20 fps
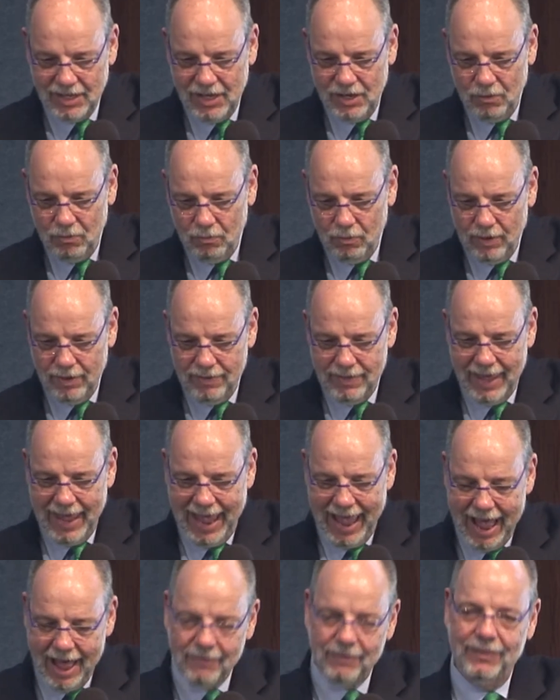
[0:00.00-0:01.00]

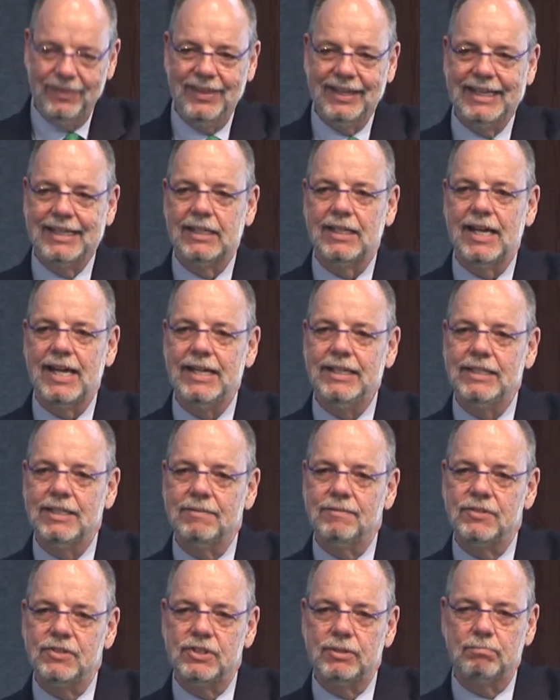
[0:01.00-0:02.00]
without the kind
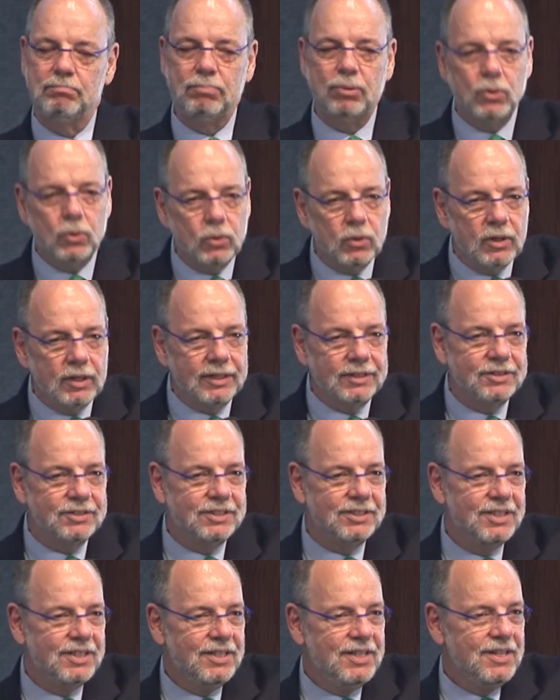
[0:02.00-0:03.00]
of
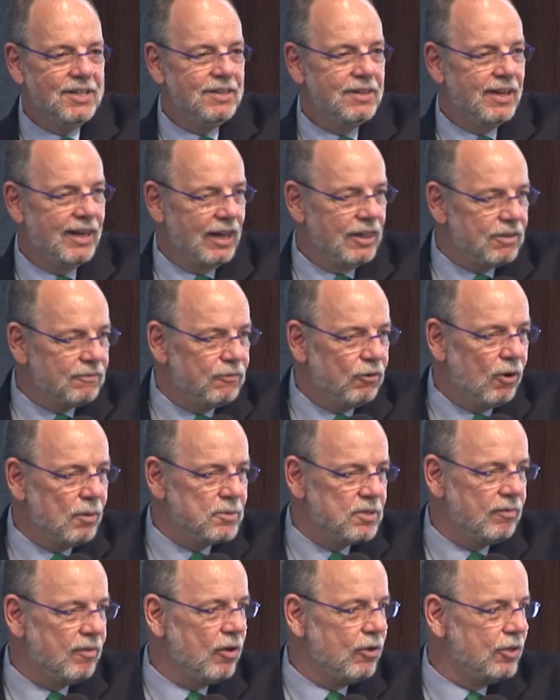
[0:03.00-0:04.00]
support that other
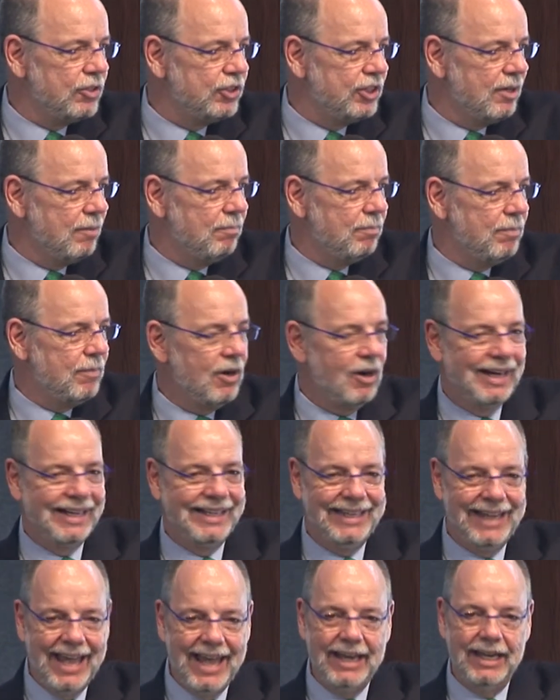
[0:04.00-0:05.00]
forms of ownership are
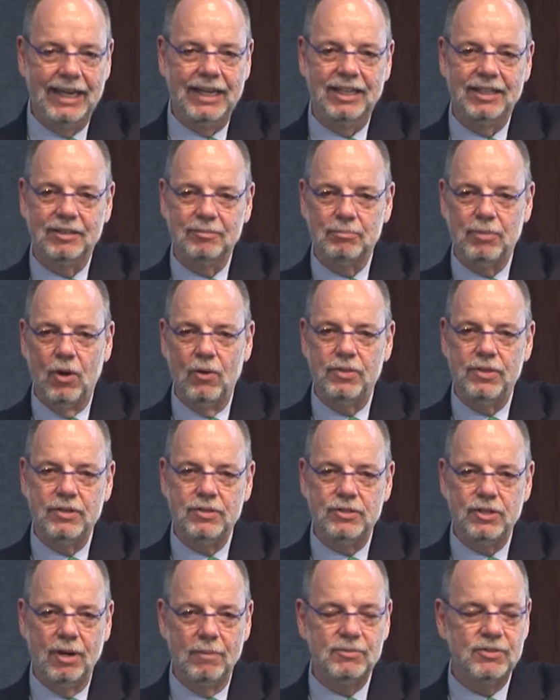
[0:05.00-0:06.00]
getting, both in
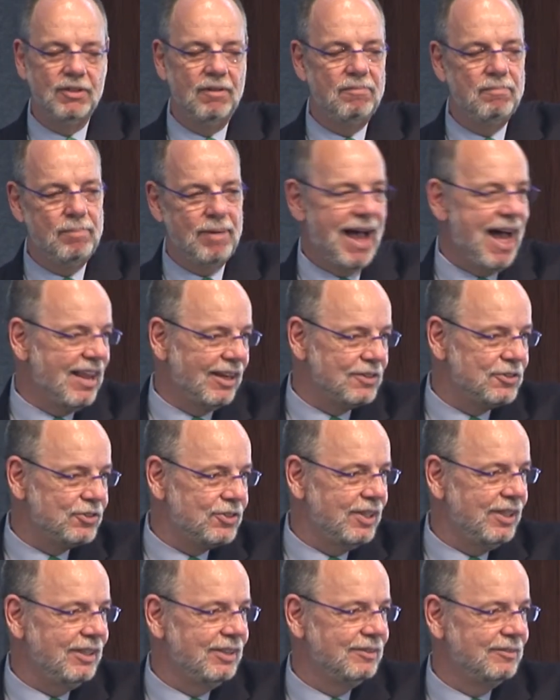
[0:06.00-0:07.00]
terms of
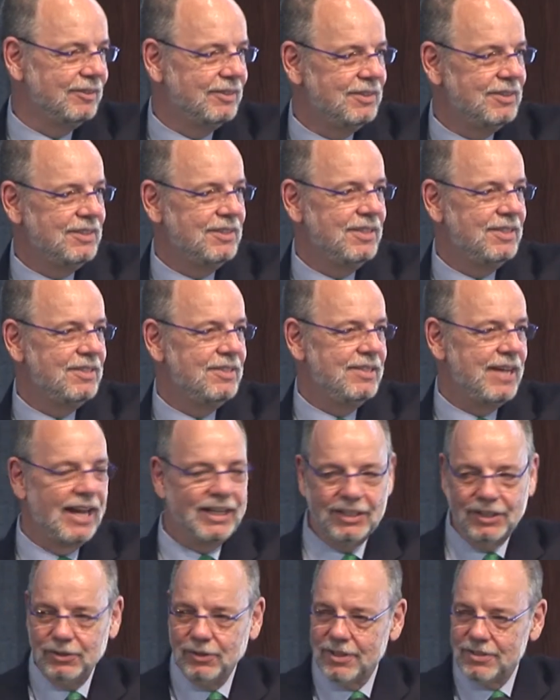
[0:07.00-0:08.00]
policy,
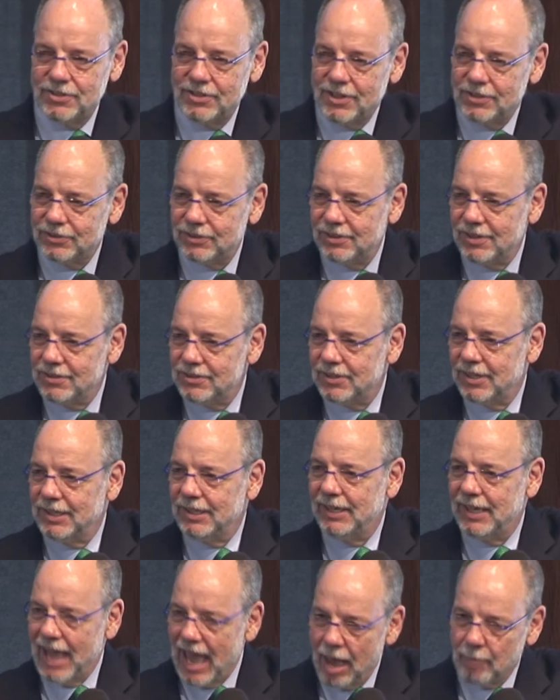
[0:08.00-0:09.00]
technical assistance,
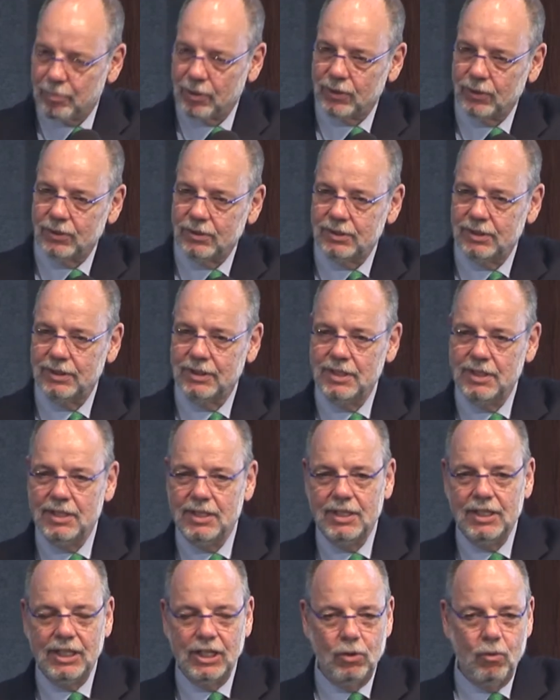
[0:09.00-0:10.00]
and capital,
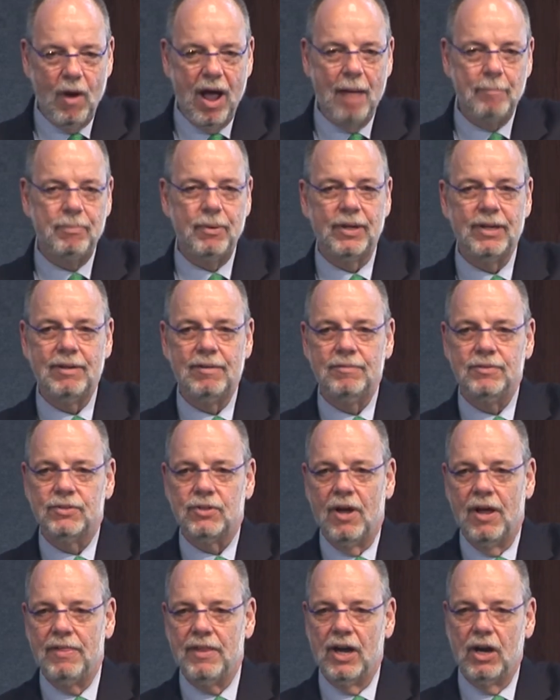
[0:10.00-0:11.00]
cooperatives
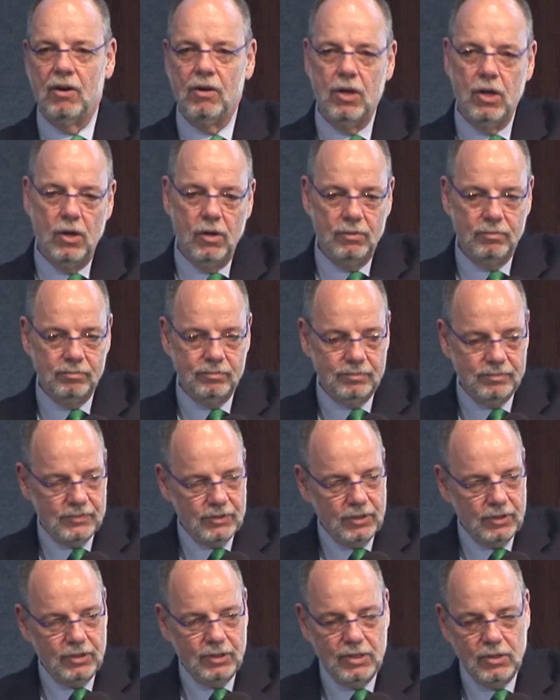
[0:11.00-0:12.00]
on their own,
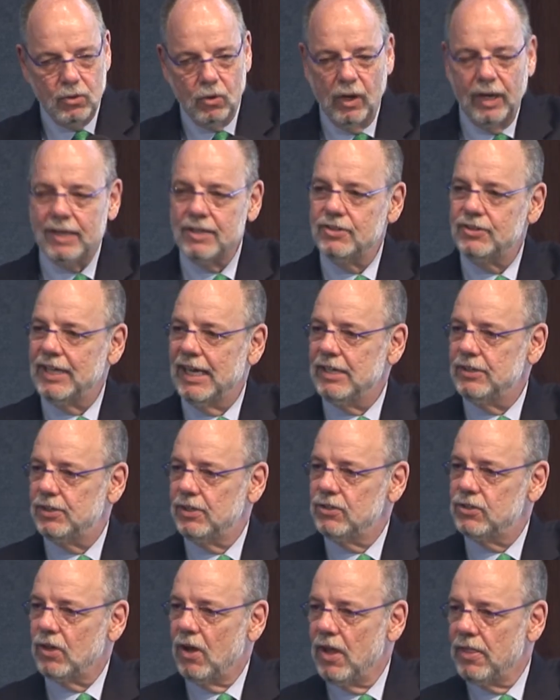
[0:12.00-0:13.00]

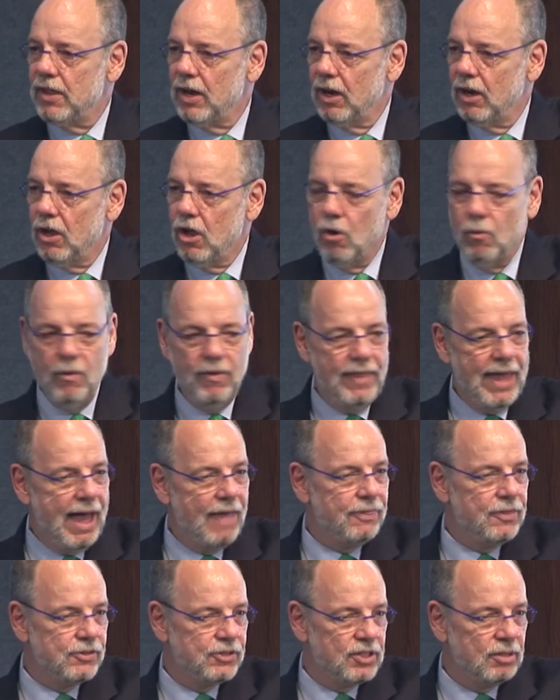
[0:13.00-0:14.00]
organizations on their own,
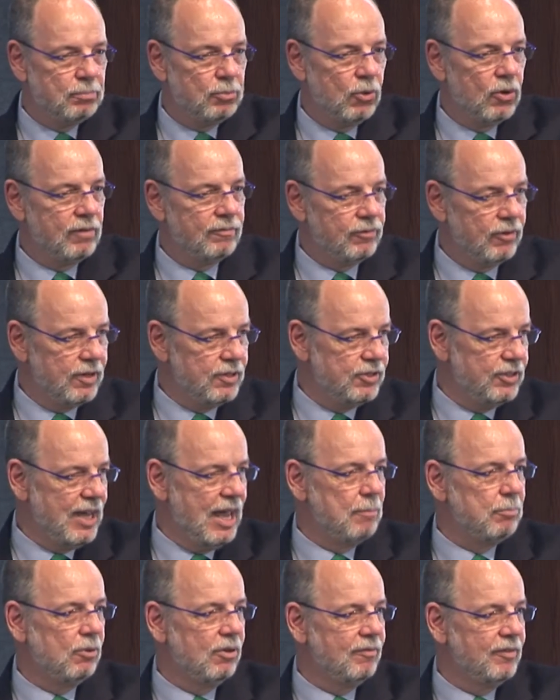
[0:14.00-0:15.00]
without the support, for
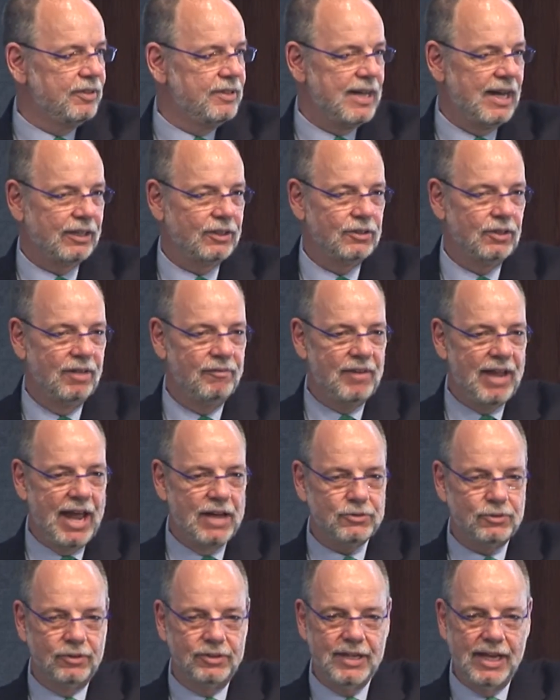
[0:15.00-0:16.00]
example, of a
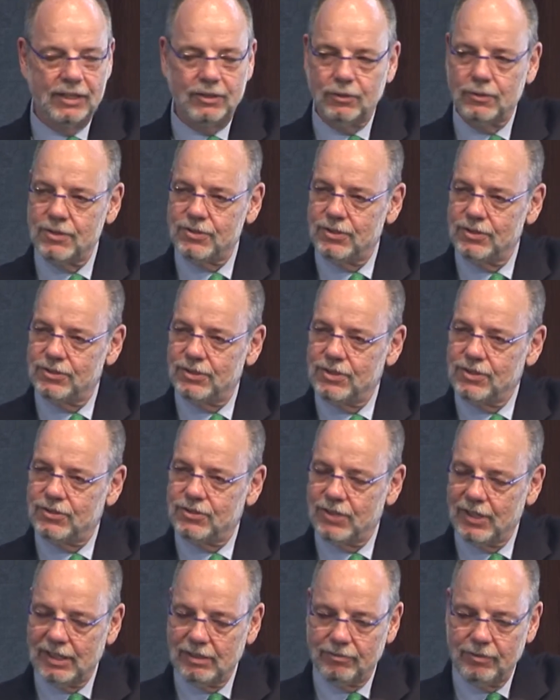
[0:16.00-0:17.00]
national technical assistance
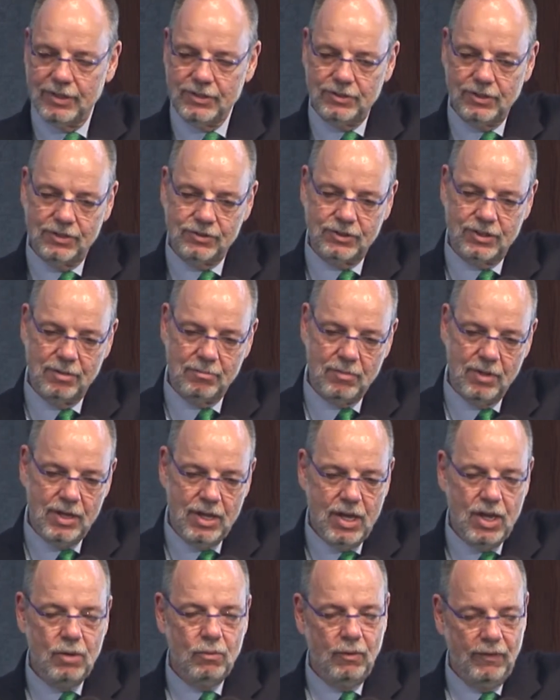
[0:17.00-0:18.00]
delivery system,
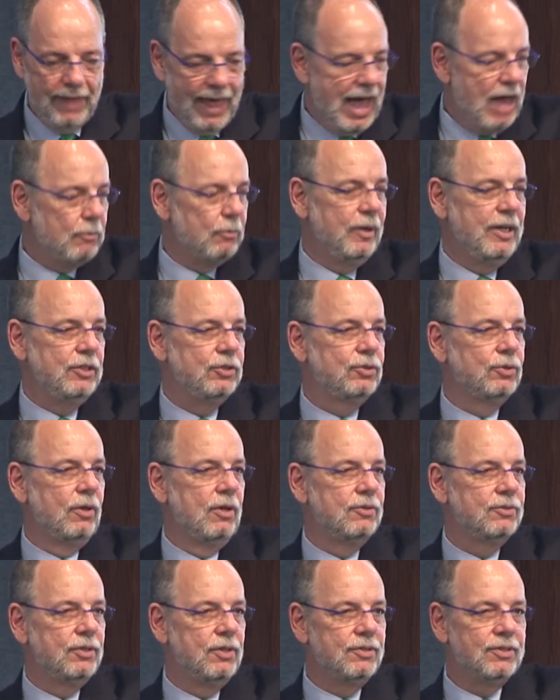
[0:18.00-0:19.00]
without
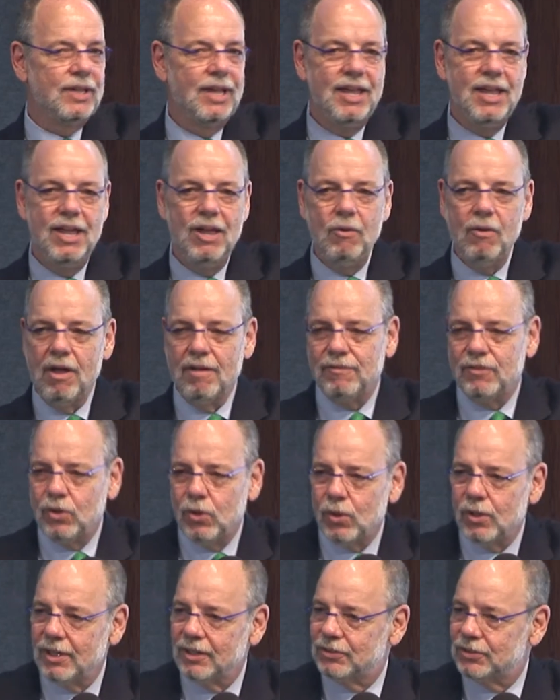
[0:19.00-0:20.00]
resources, well, of
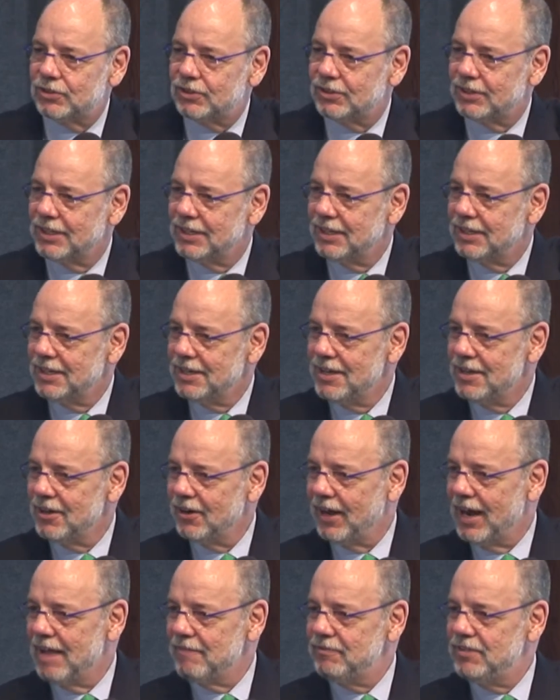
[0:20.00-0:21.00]
course,
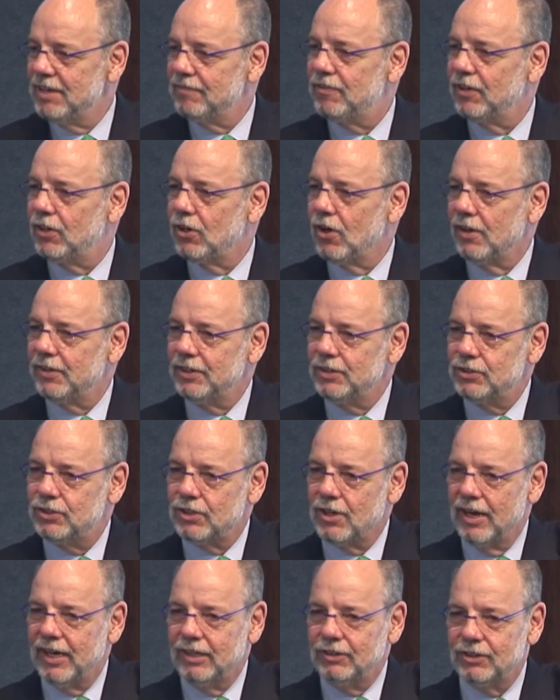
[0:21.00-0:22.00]
they're going to have difficulty
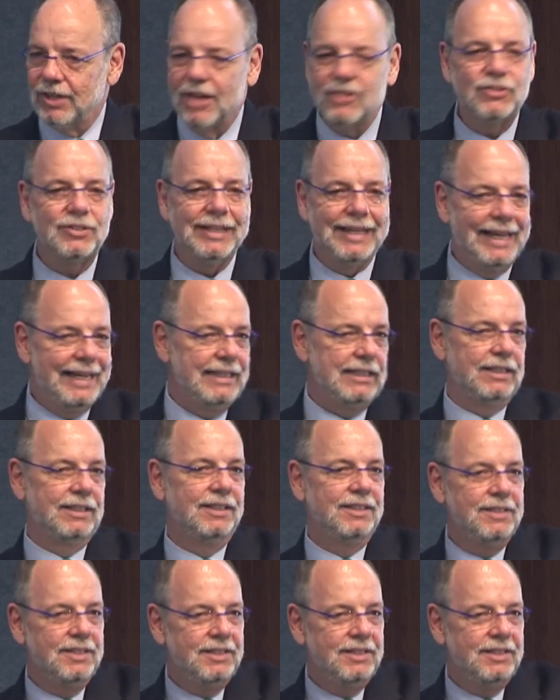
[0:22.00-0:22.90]
starting, just like